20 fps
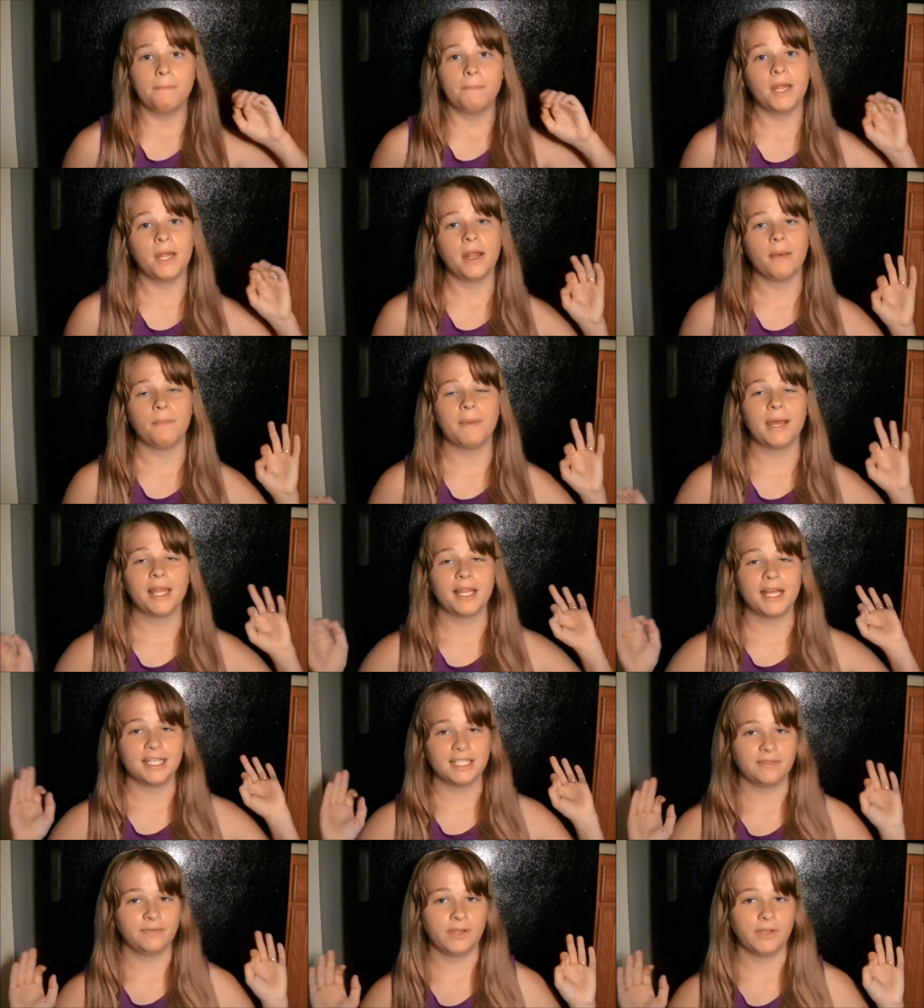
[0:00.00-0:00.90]
but my
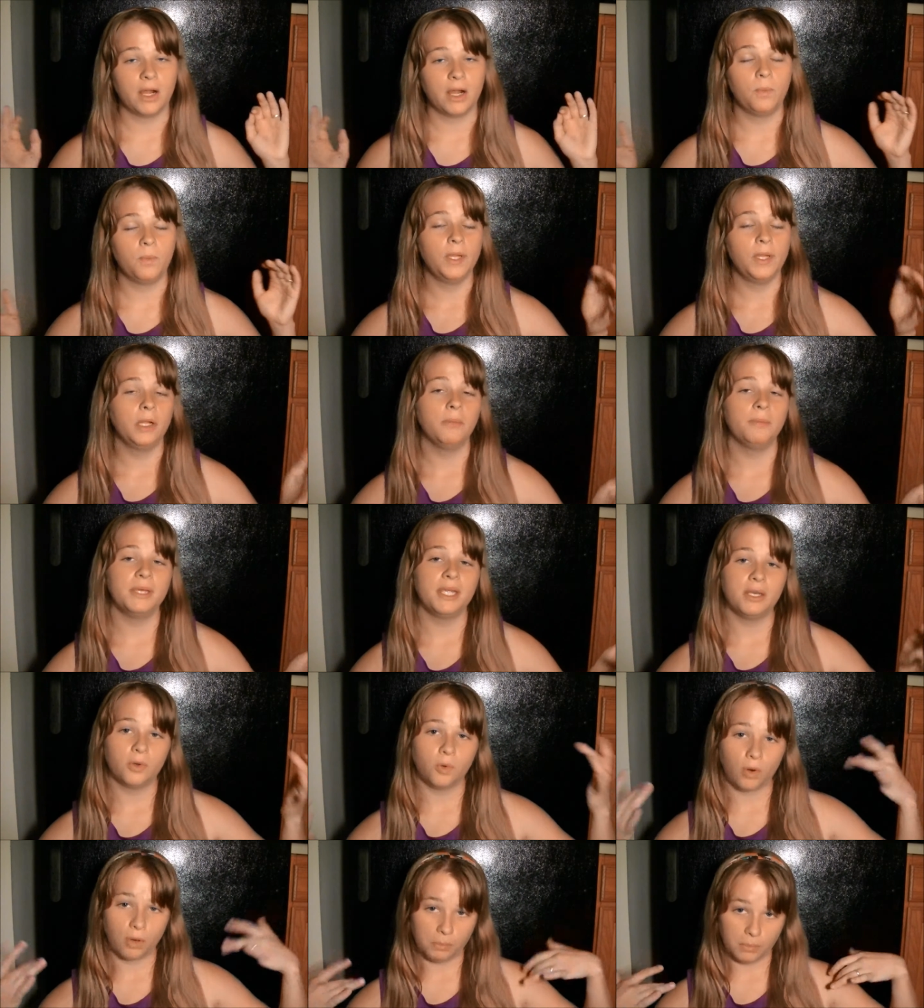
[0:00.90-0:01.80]
last vlog will
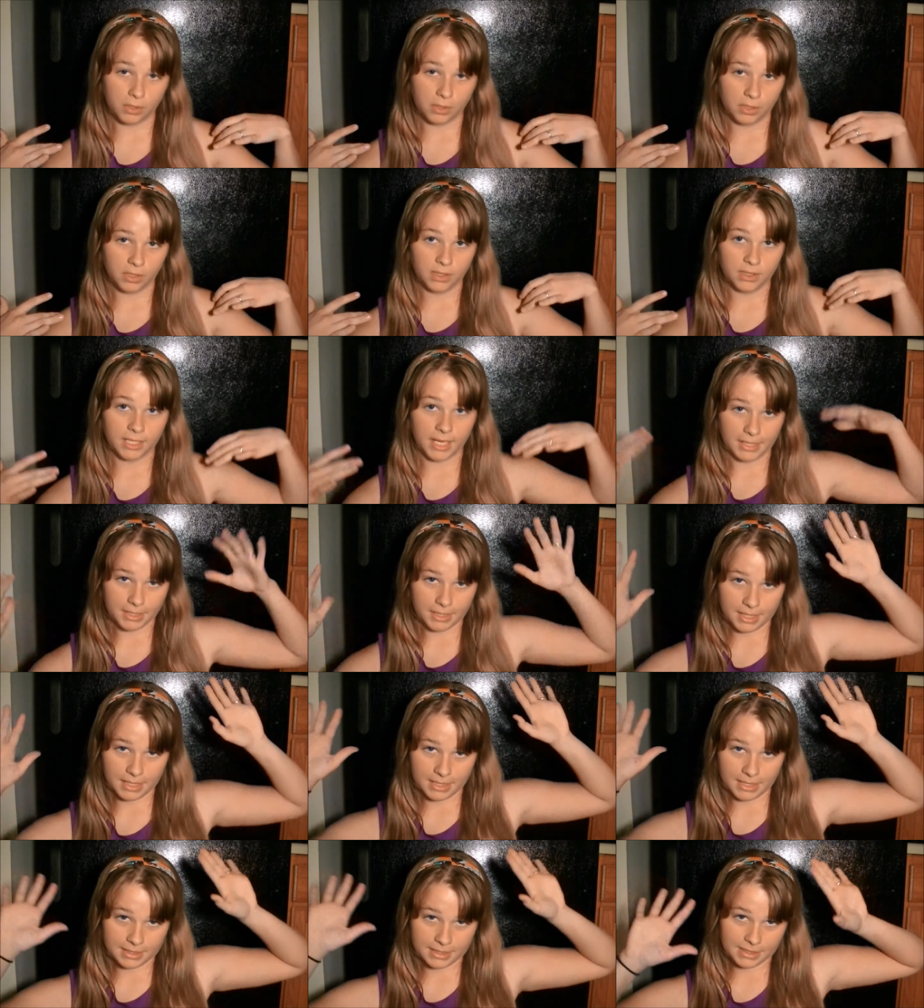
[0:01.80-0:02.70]
be normal, like
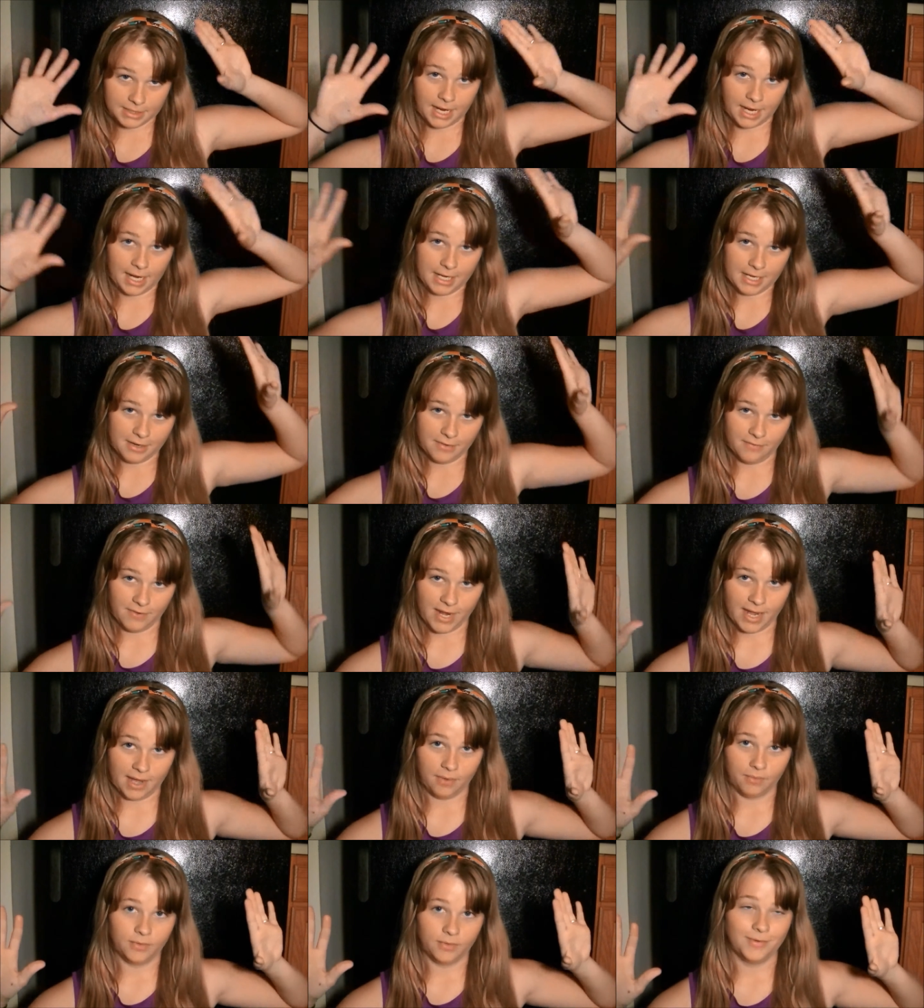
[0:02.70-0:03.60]
it is kind of
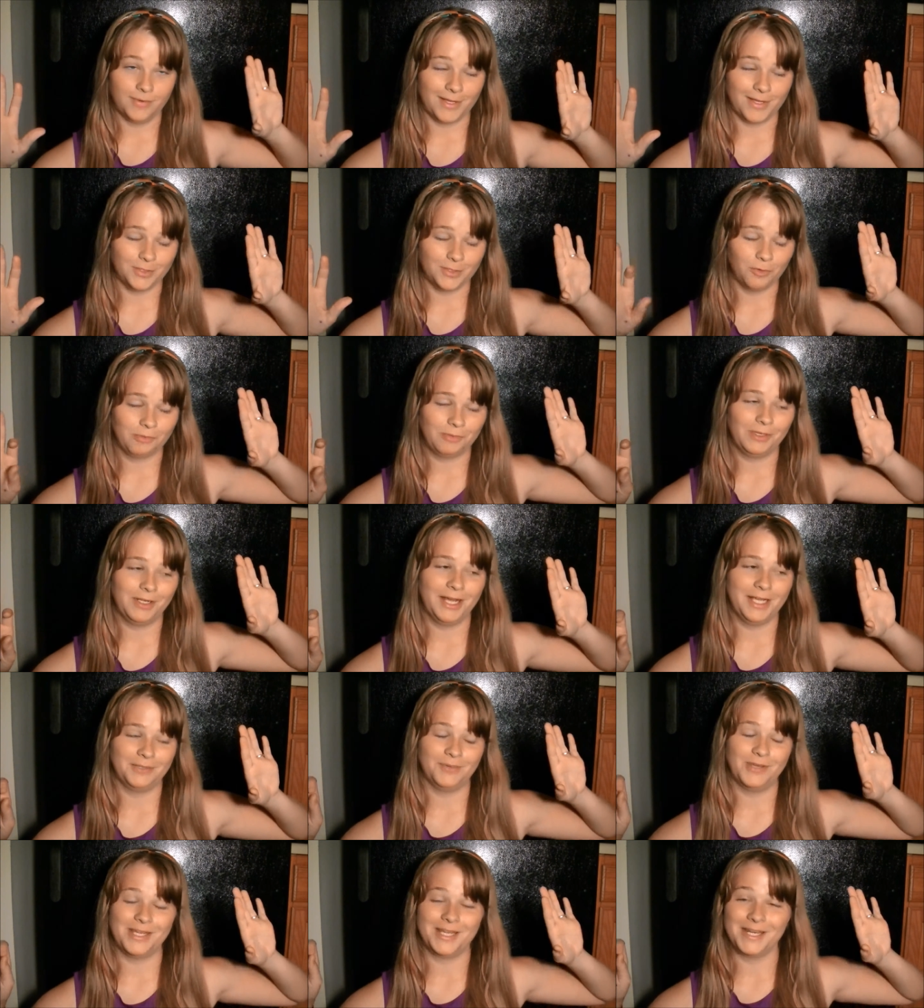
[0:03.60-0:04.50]
now, as normal
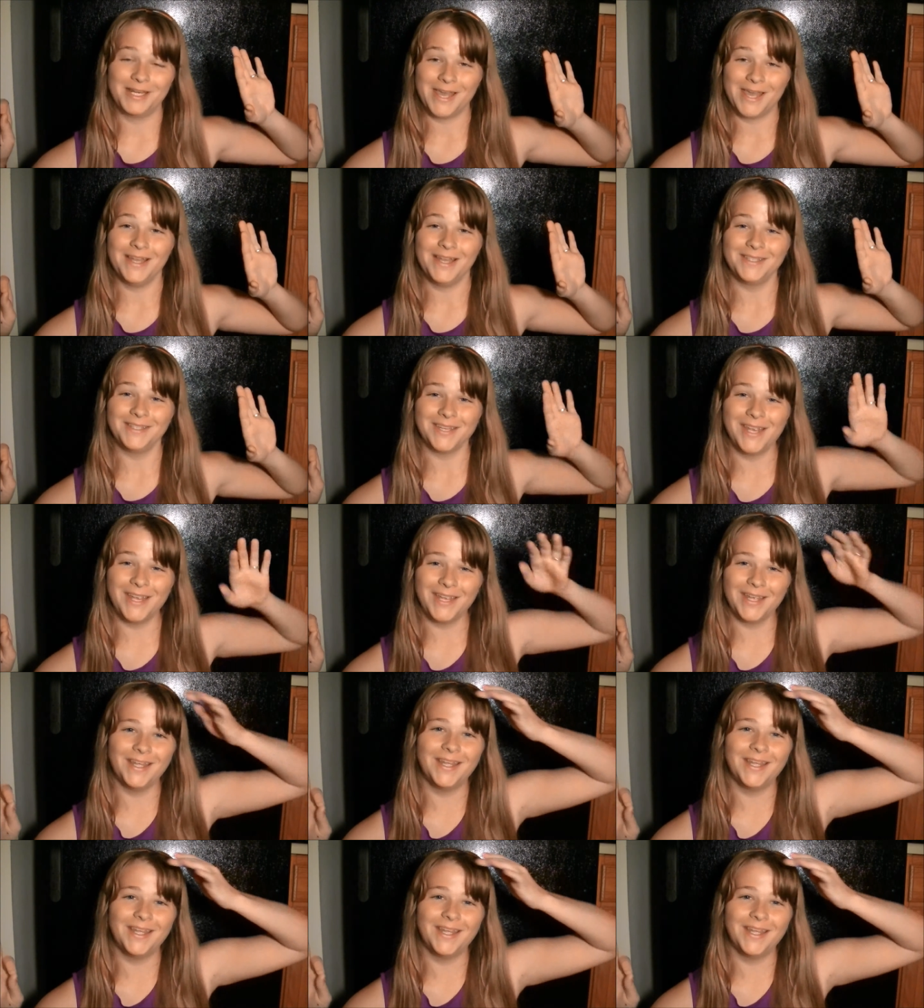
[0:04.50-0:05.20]
as we can get,